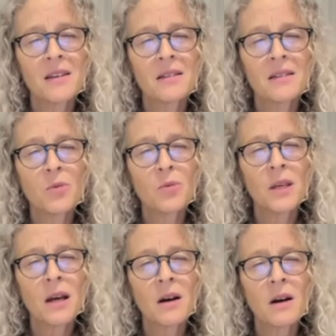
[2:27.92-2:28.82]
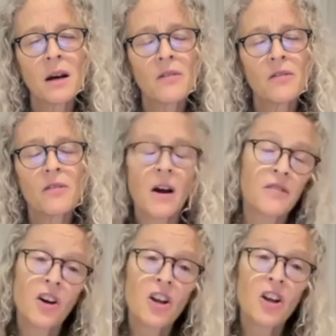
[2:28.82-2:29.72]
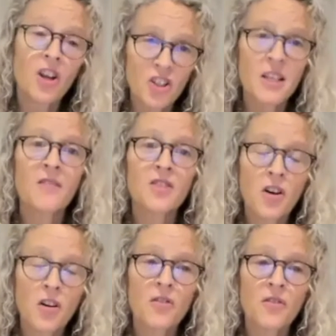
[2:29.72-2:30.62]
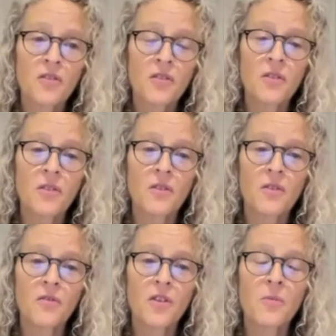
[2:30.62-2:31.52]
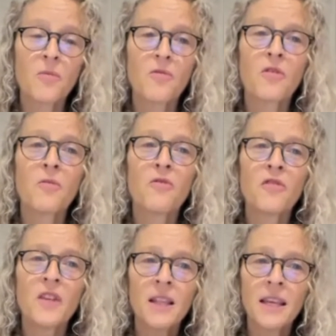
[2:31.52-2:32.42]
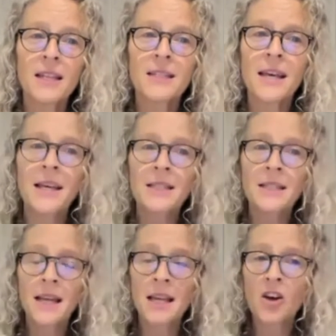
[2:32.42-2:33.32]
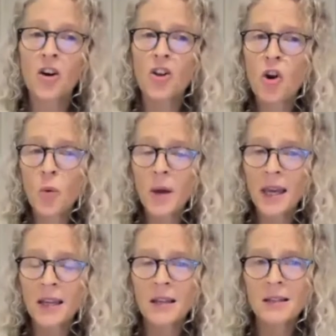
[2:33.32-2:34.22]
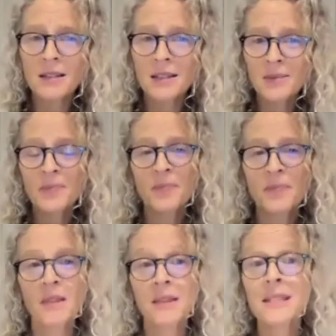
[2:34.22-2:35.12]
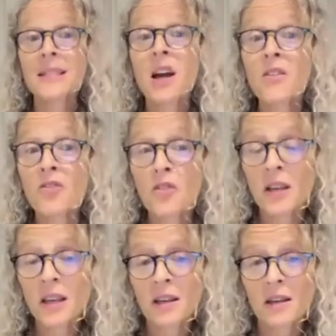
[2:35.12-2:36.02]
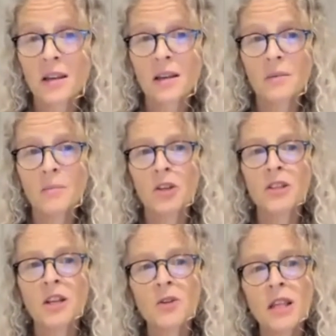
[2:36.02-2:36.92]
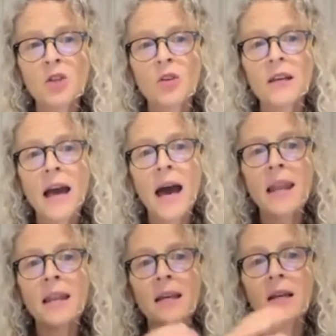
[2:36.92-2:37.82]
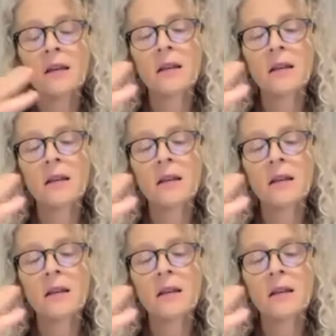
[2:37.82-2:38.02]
have cut ourselves off from feeling and tasting and not knowing and discovering. Because there is an organic,